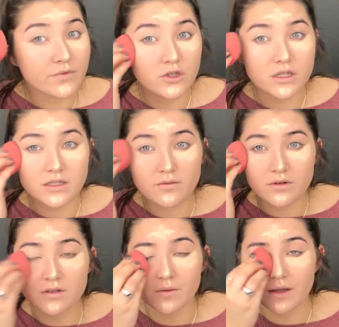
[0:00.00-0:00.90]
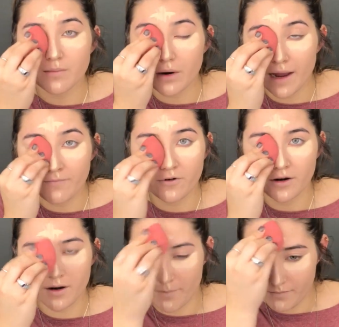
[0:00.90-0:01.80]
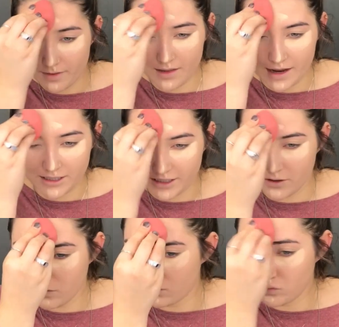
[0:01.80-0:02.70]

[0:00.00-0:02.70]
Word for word: just so we can prime for eyeshadow.